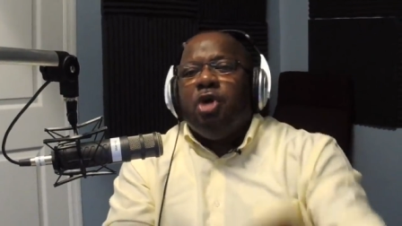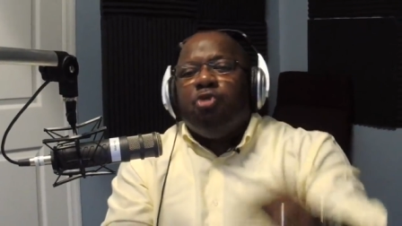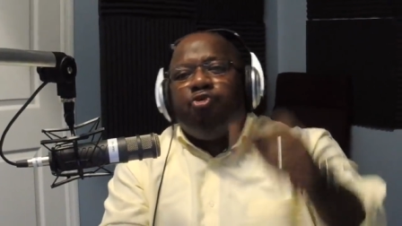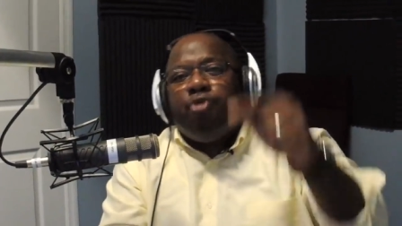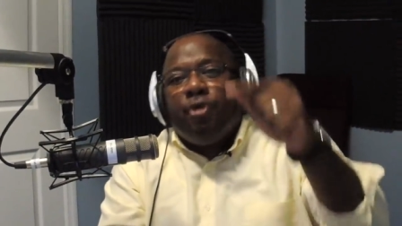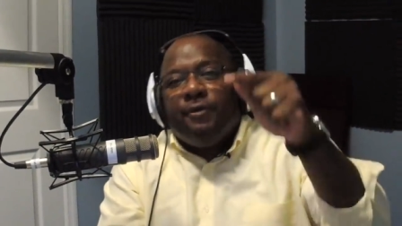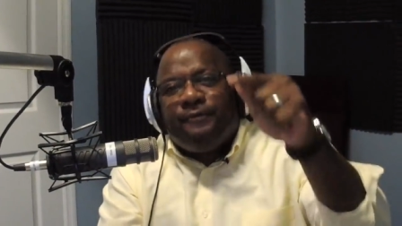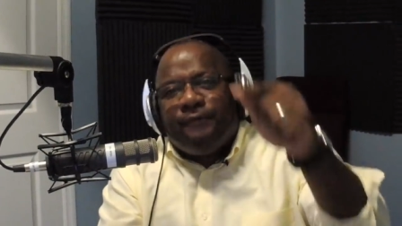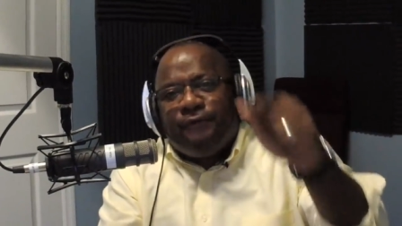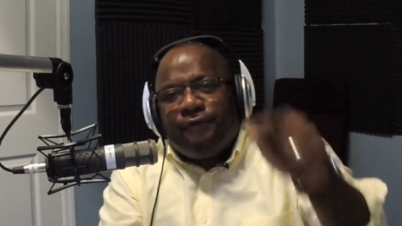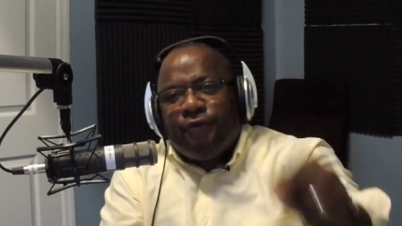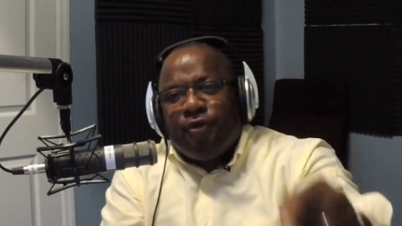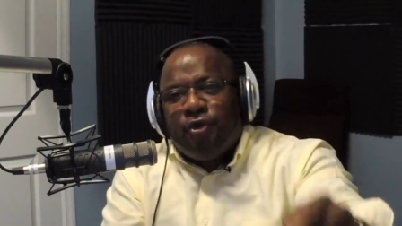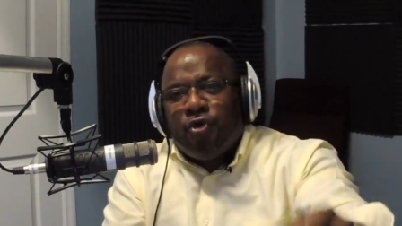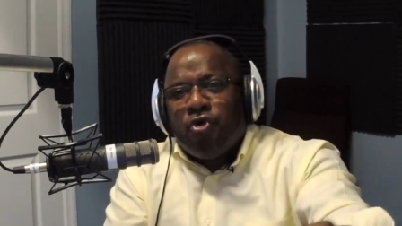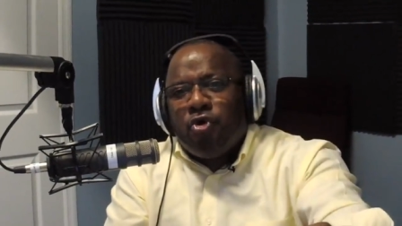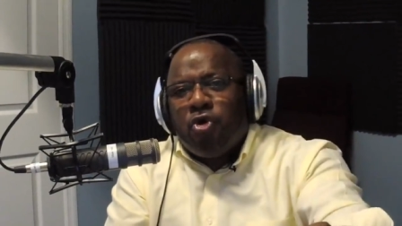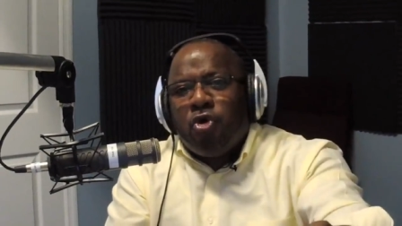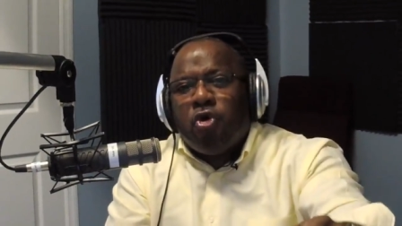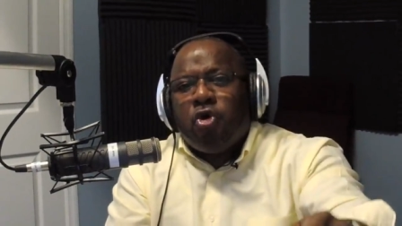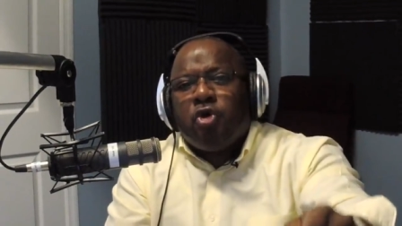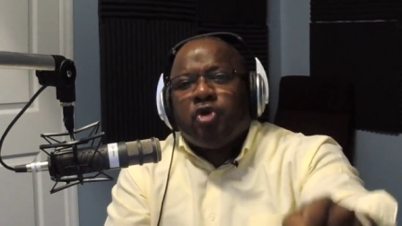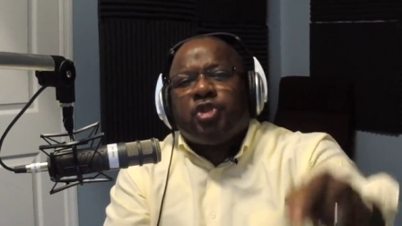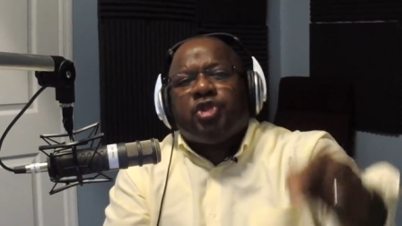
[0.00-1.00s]

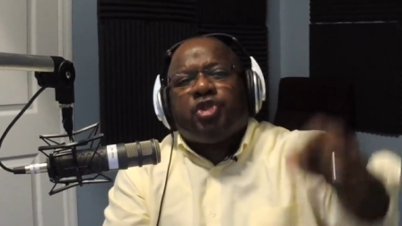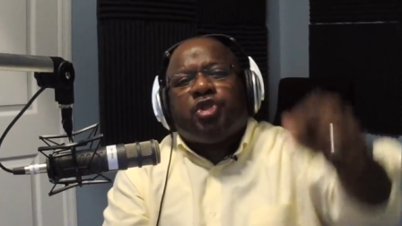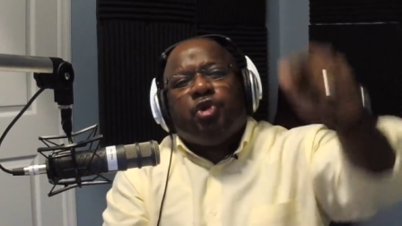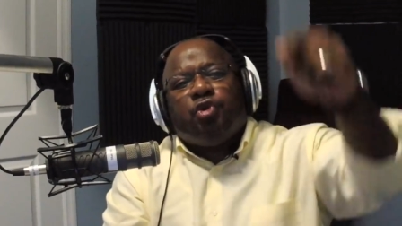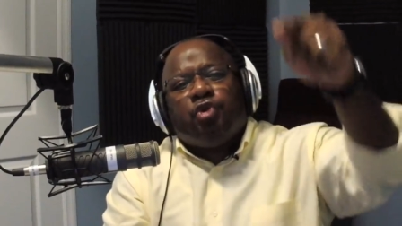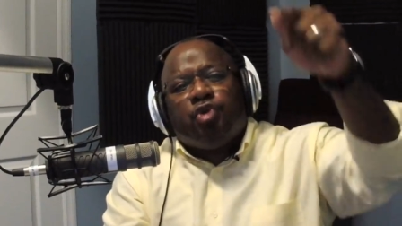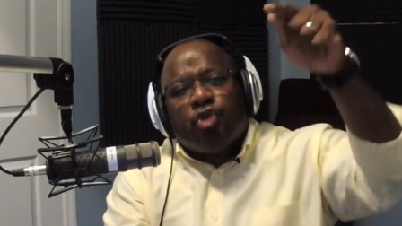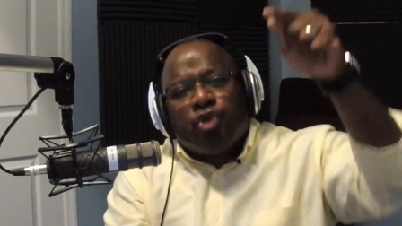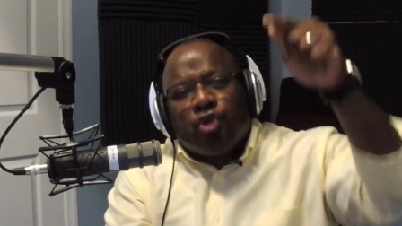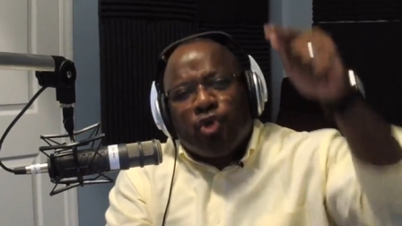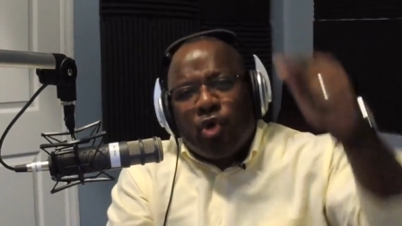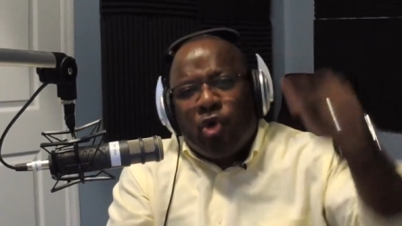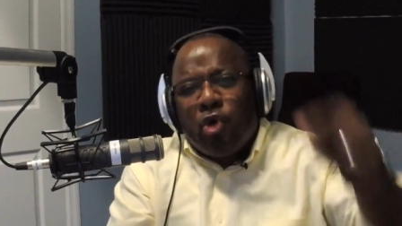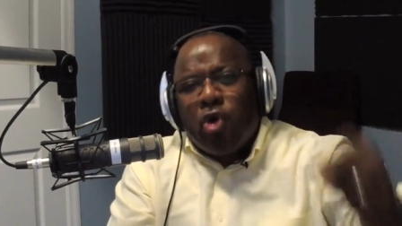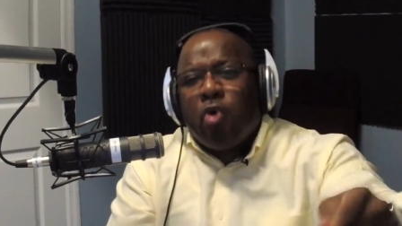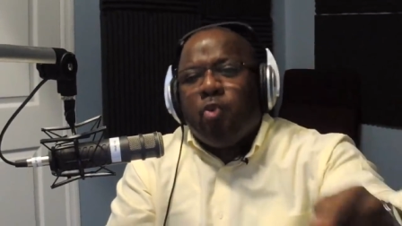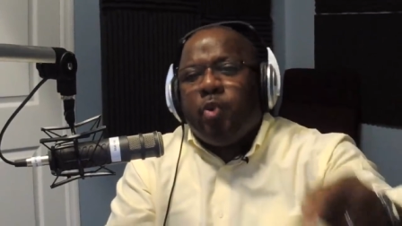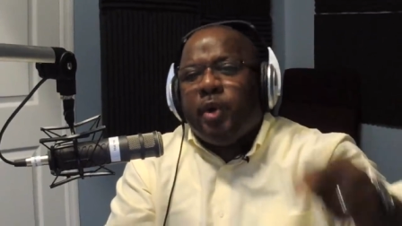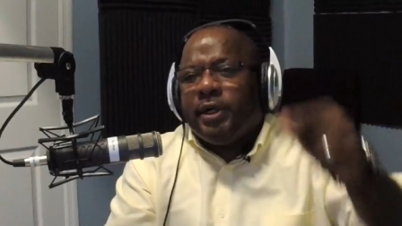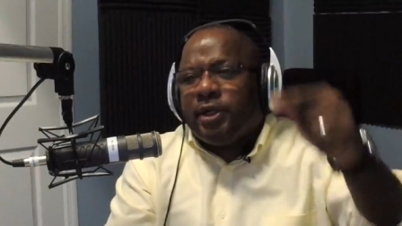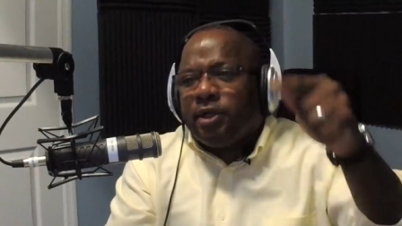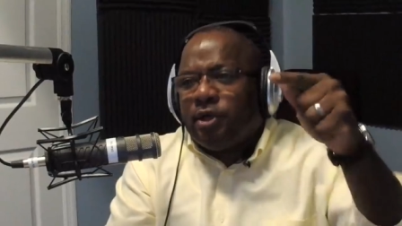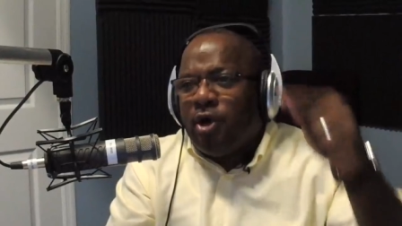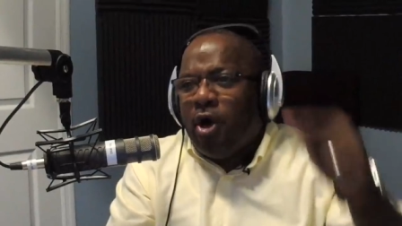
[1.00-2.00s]
refused to do
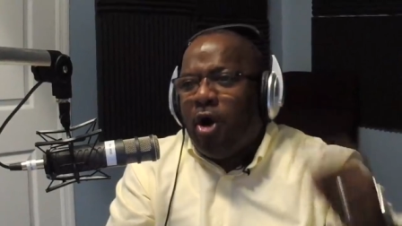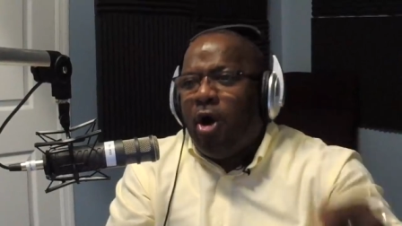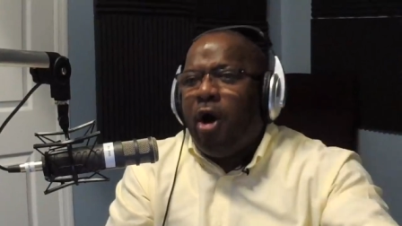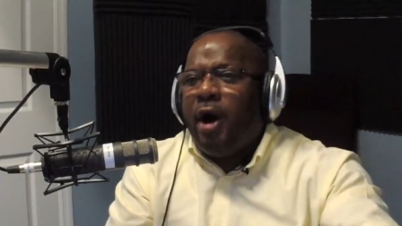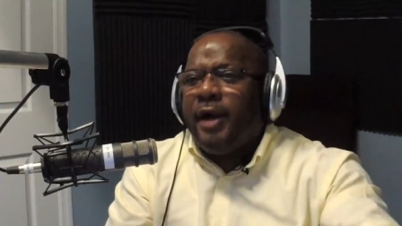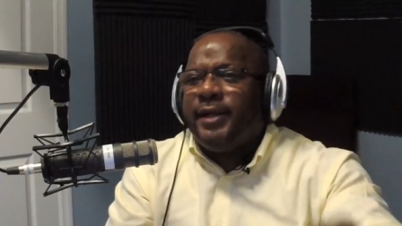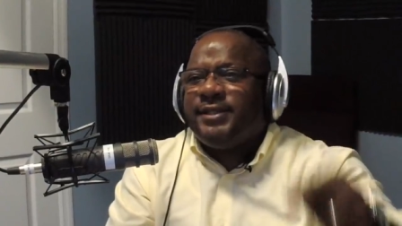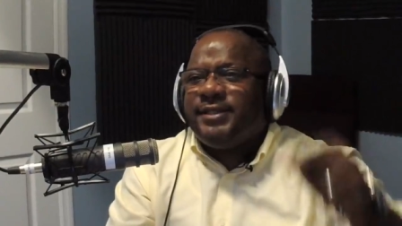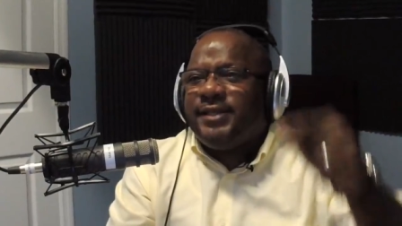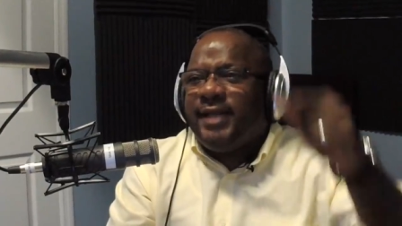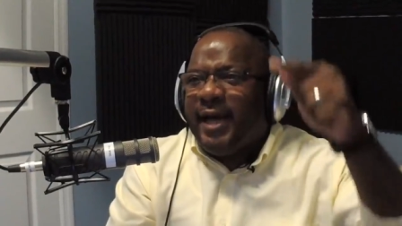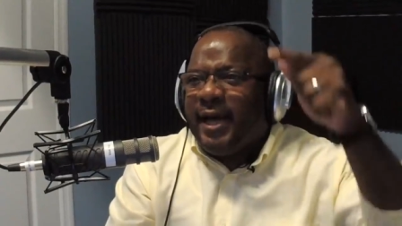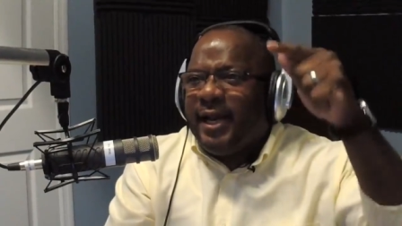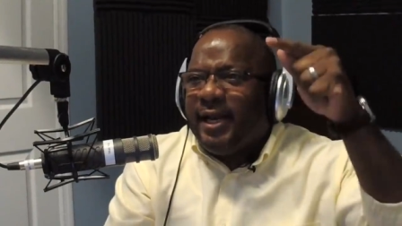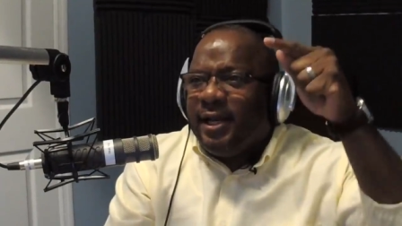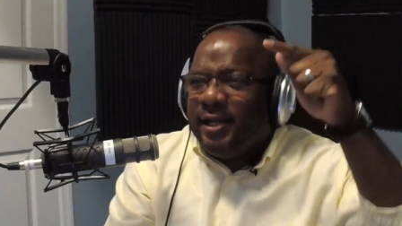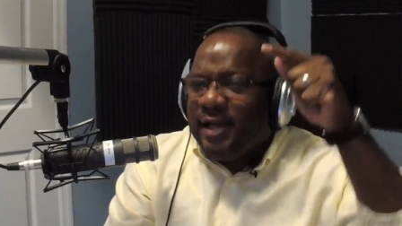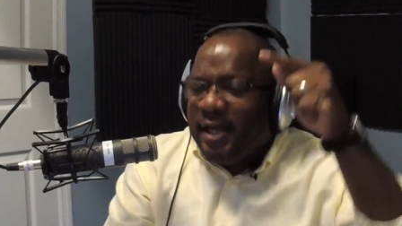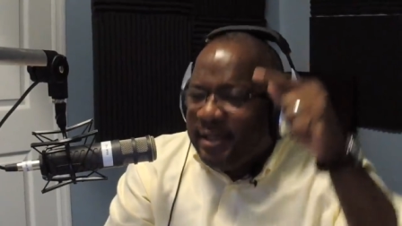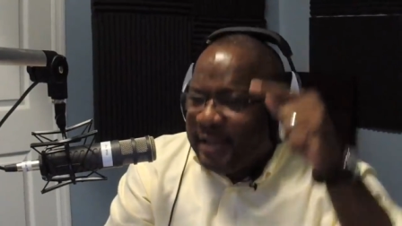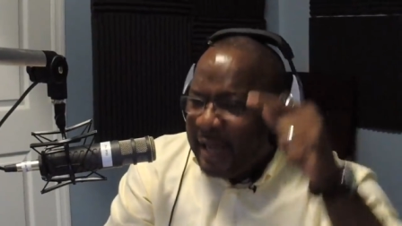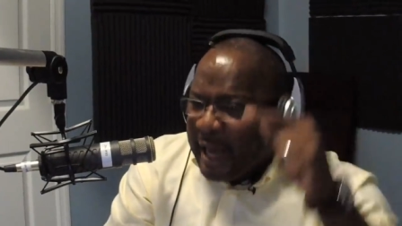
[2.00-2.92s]
what God tells